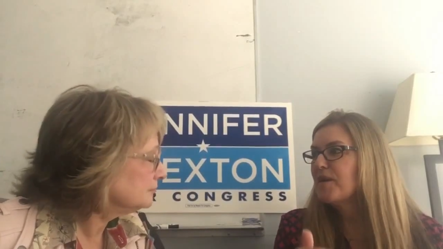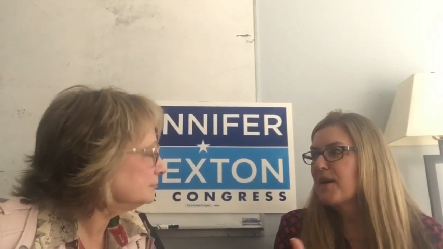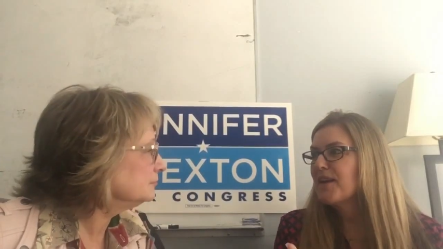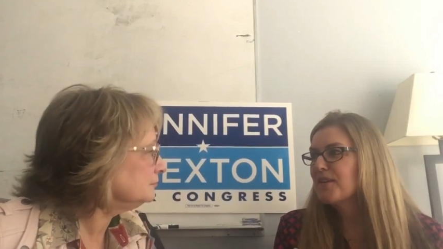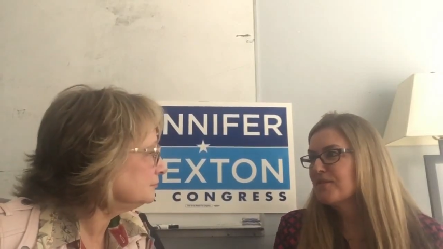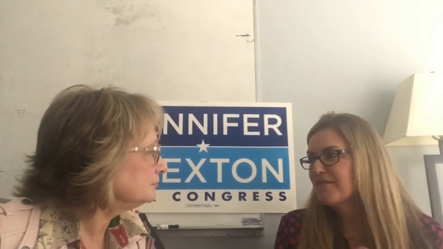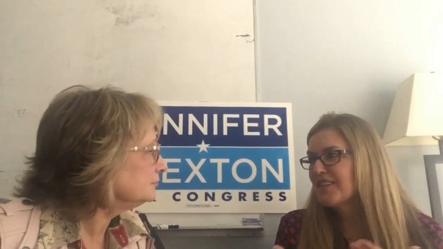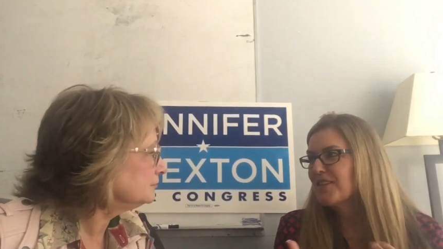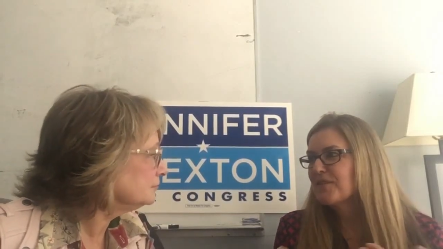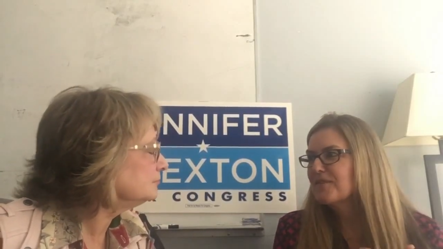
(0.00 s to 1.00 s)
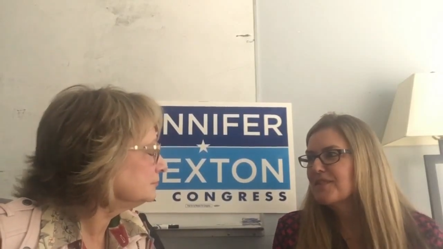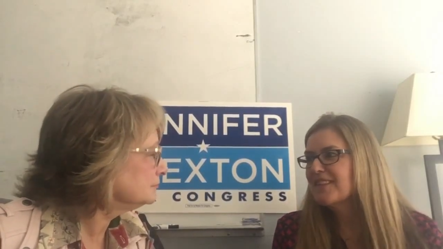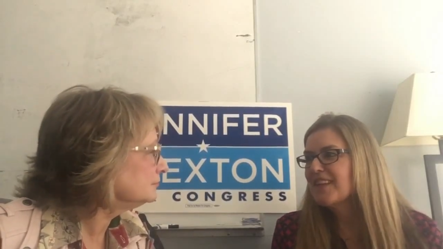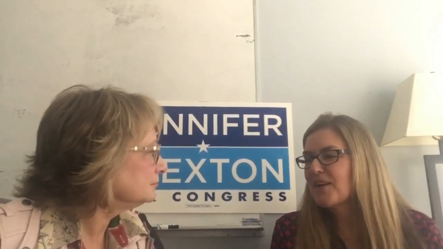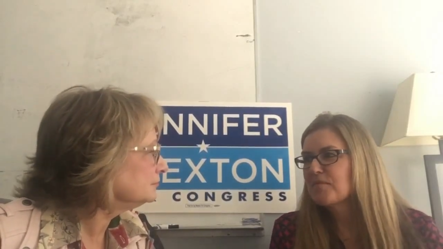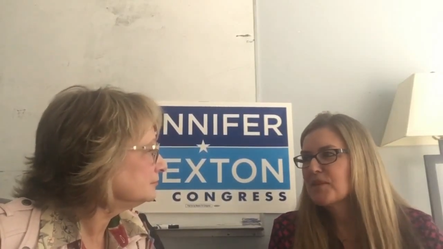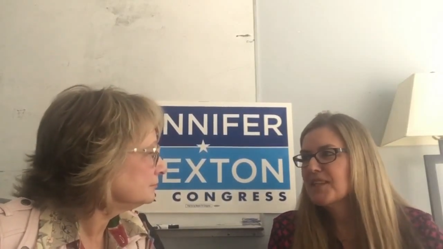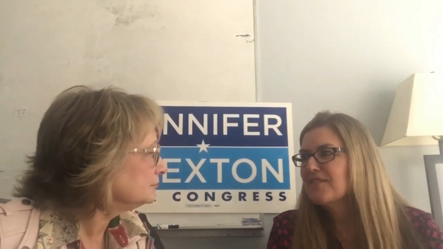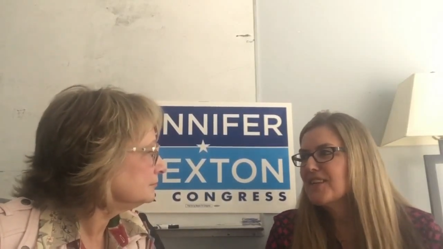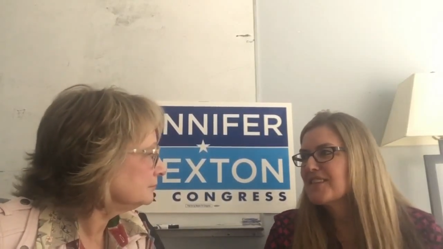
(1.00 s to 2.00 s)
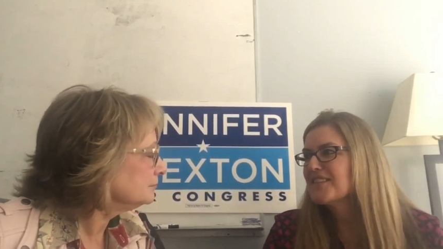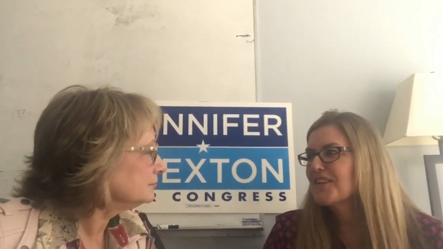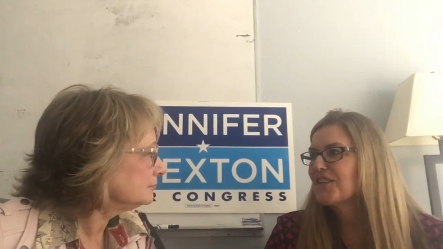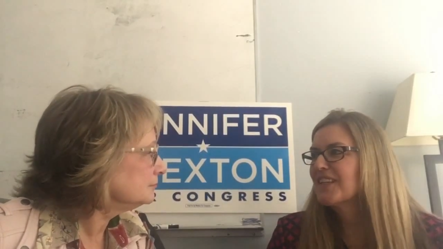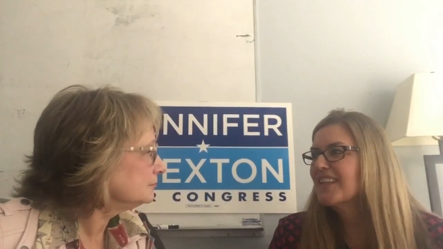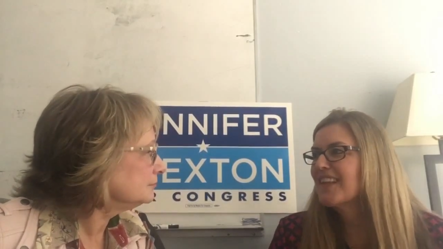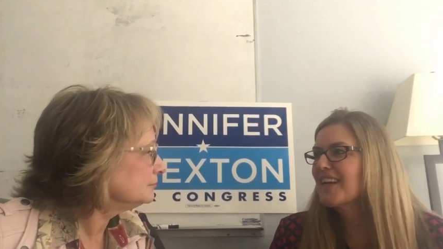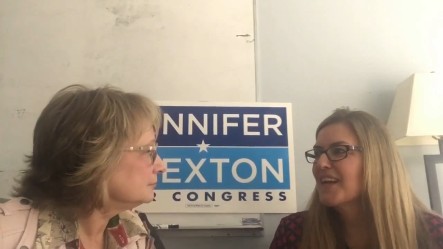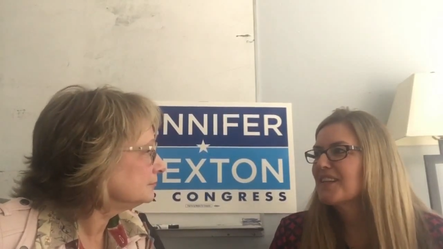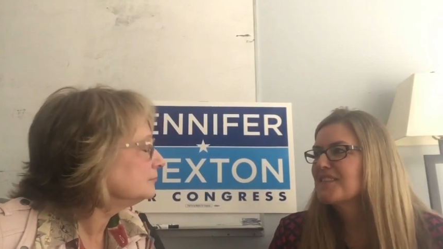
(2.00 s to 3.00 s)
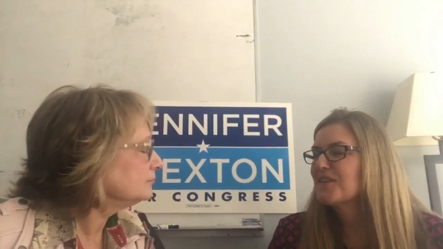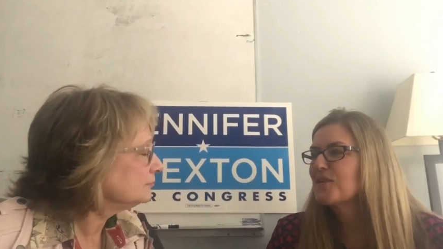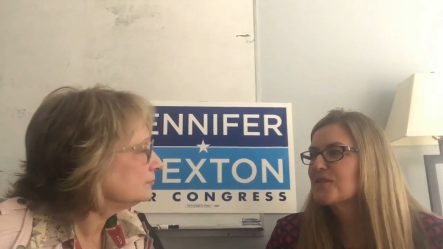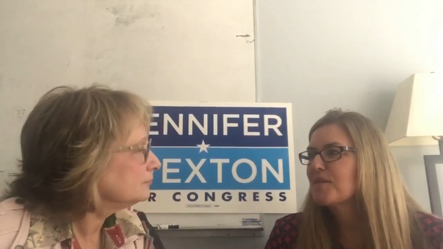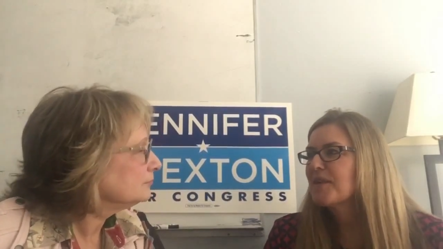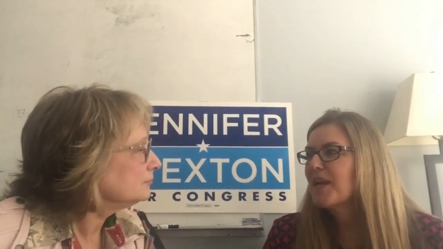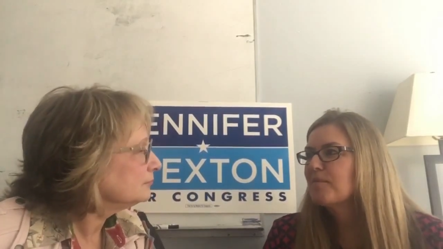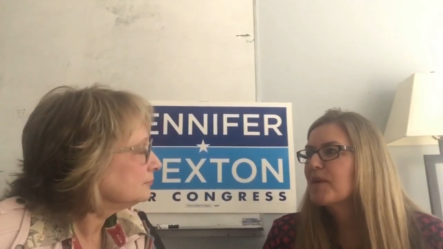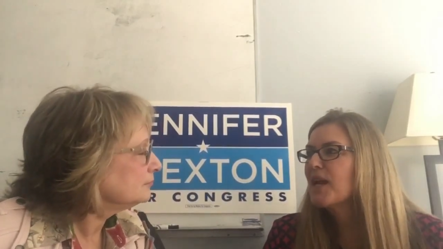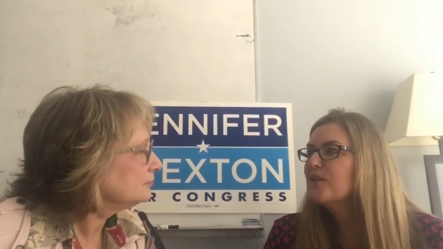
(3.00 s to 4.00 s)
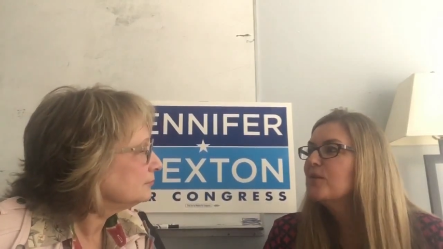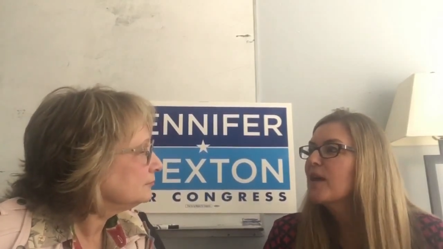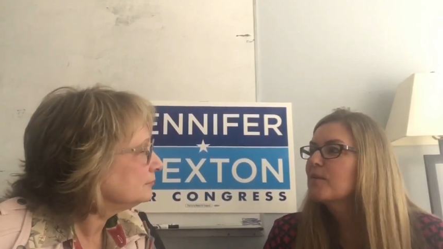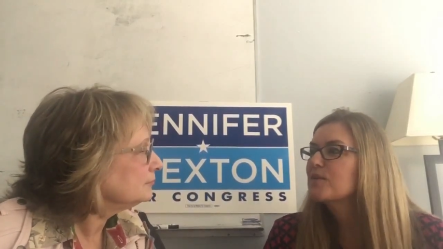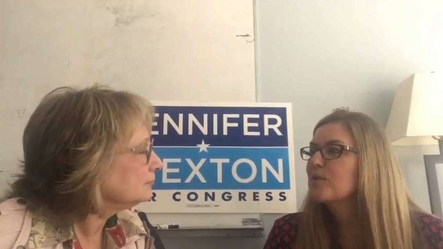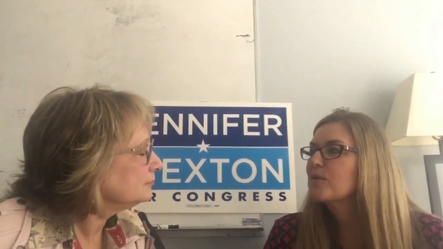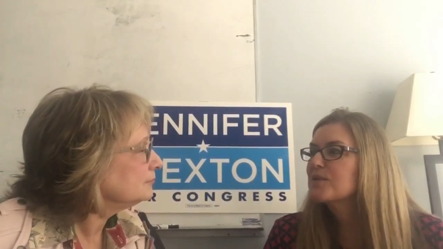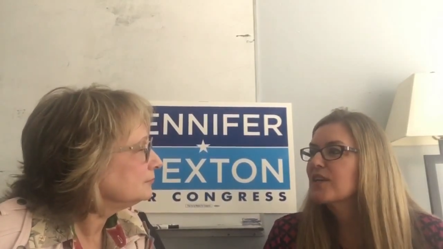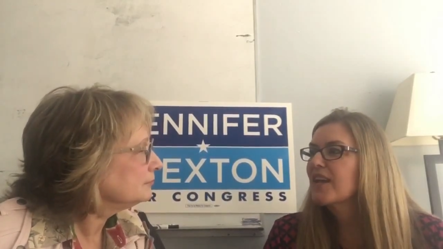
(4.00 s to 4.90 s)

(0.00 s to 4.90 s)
Speaker 1: Mm-hmm. I don't, you know, I don't believe necessarily in that kind of zero sum game, but I knew that was what was